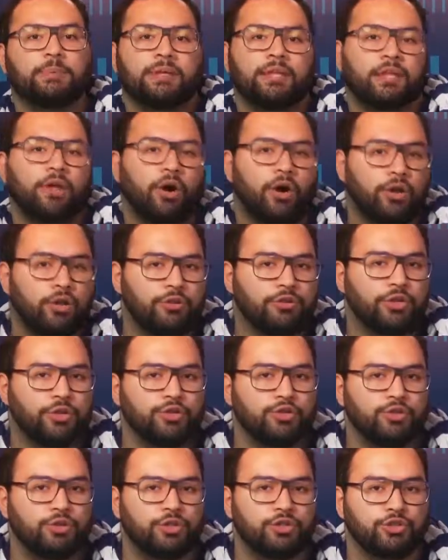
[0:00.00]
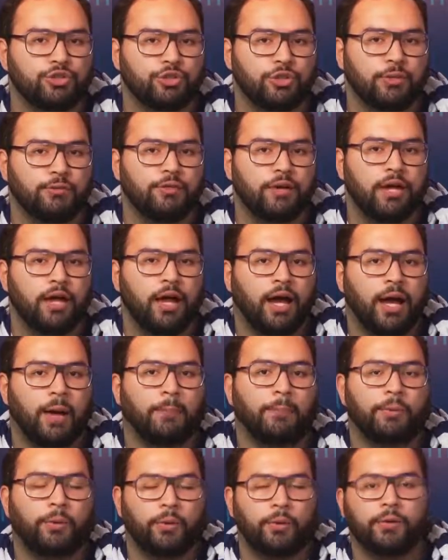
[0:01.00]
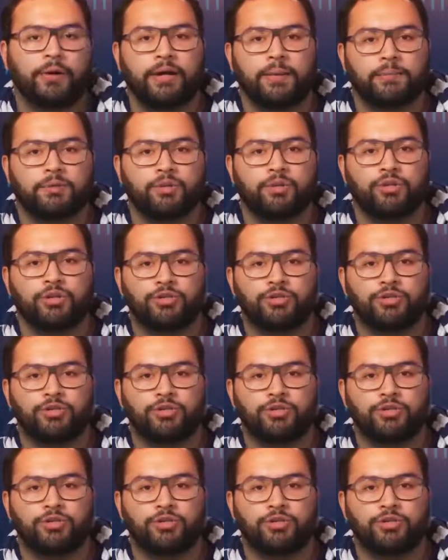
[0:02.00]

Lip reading: but all of those you can sort of program to.